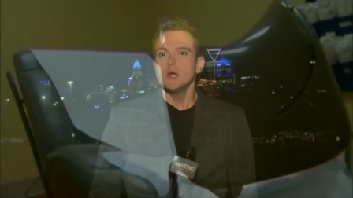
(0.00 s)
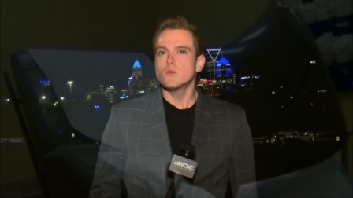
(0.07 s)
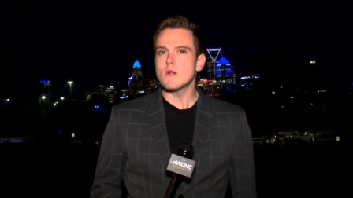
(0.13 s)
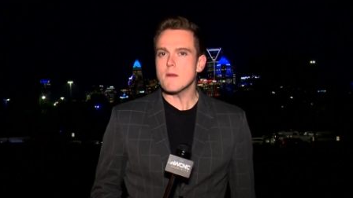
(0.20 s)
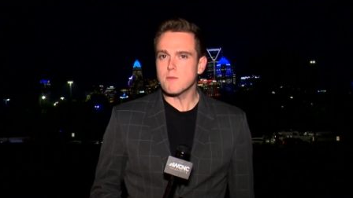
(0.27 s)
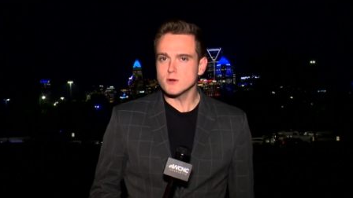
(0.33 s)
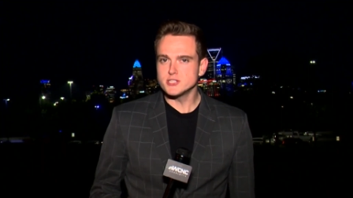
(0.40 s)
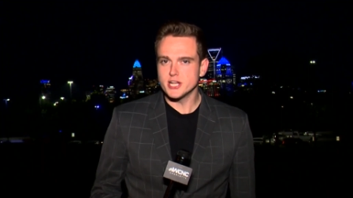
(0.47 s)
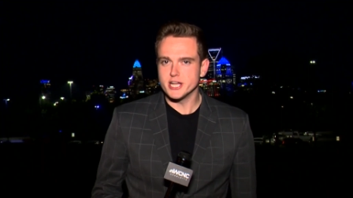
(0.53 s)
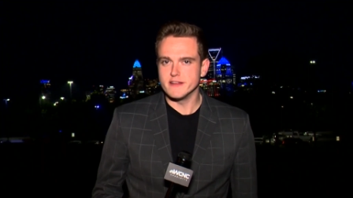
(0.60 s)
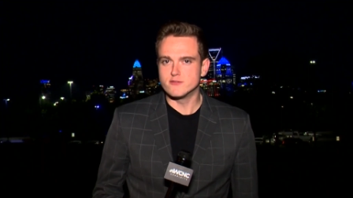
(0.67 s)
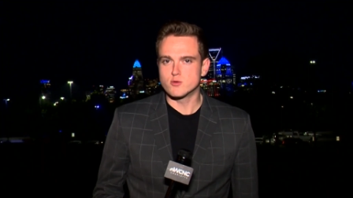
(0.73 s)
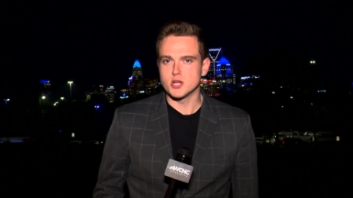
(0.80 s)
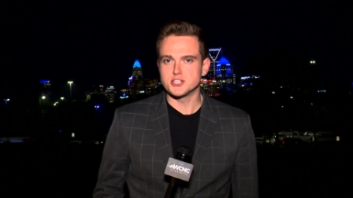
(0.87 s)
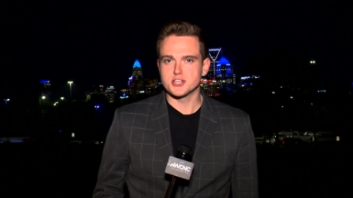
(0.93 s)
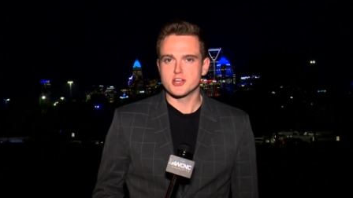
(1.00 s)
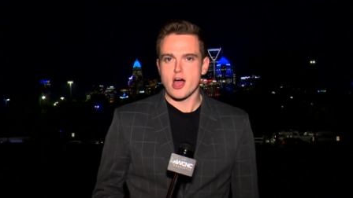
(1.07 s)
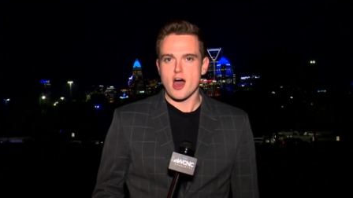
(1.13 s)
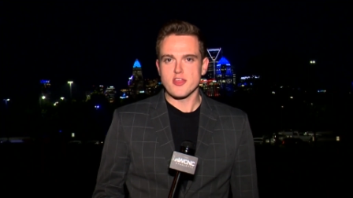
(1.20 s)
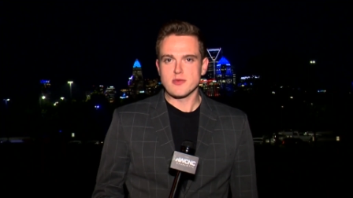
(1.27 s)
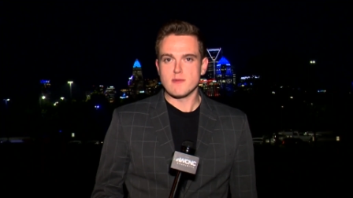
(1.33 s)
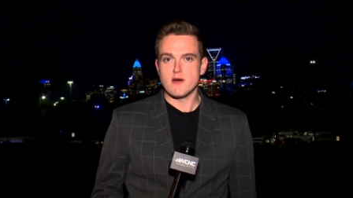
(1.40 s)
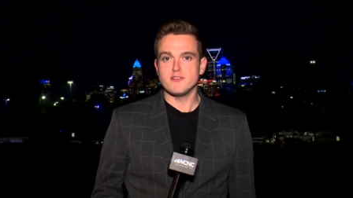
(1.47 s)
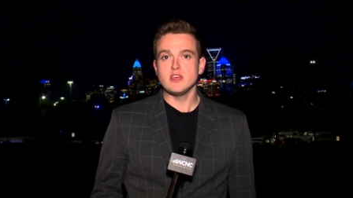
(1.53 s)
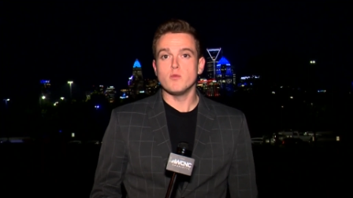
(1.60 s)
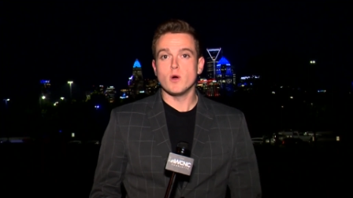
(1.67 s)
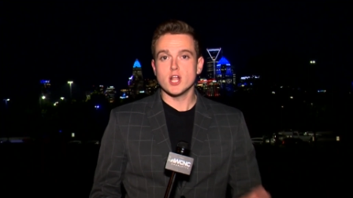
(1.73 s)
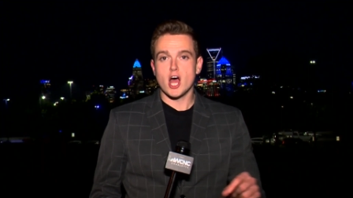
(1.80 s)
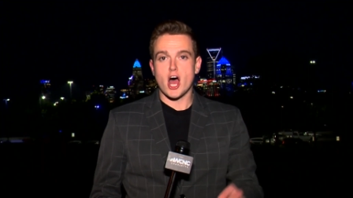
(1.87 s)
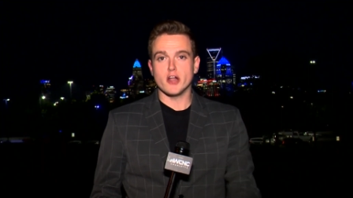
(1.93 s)
Representative Tricia Cotham of the
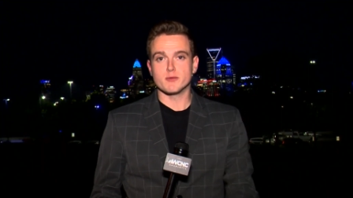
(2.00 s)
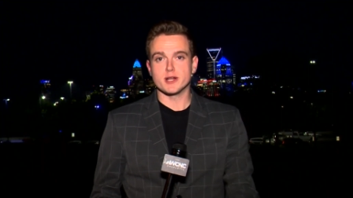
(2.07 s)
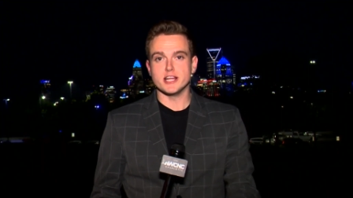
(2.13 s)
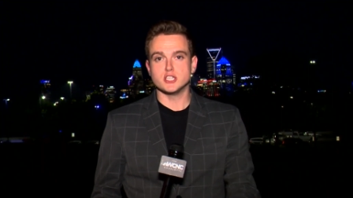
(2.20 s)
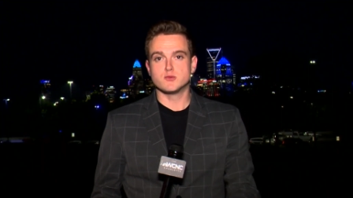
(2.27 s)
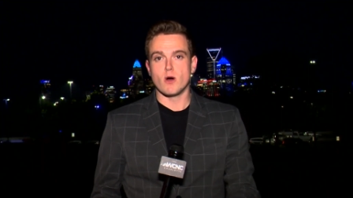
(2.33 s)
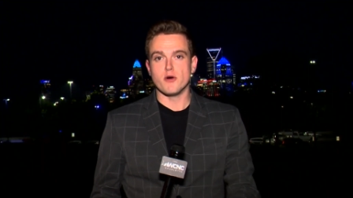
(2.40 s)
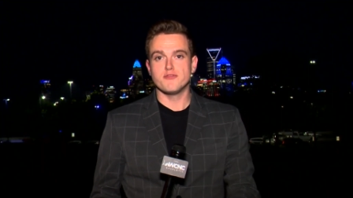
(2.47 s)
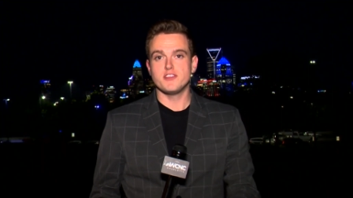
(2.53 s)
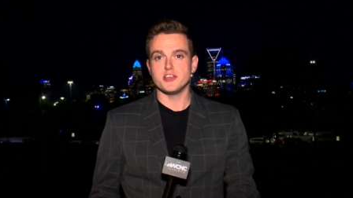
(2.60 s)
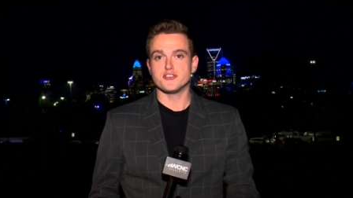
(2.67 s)
112th